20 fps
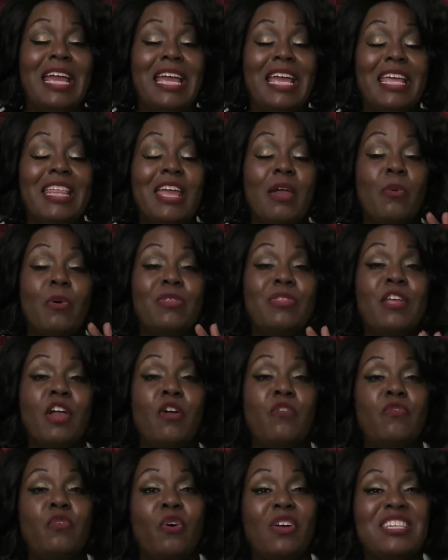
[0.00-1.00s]
and they were there
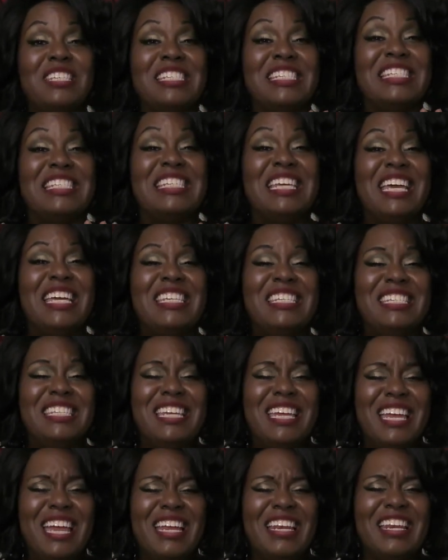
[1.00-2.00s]
for
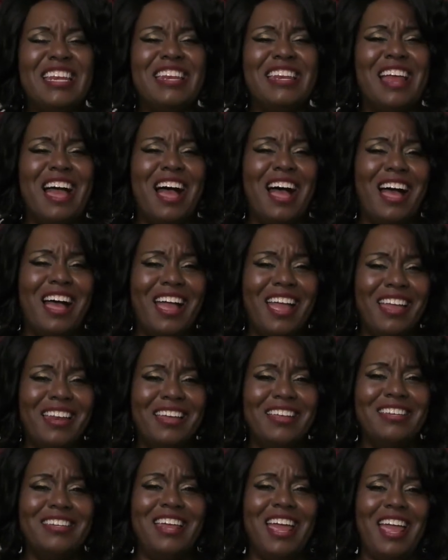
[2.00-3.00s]

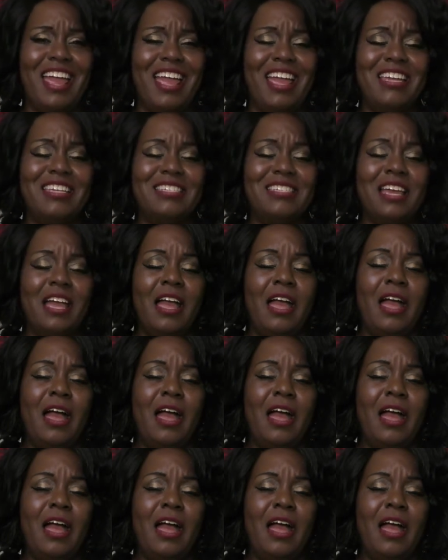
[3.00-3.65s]
69 days.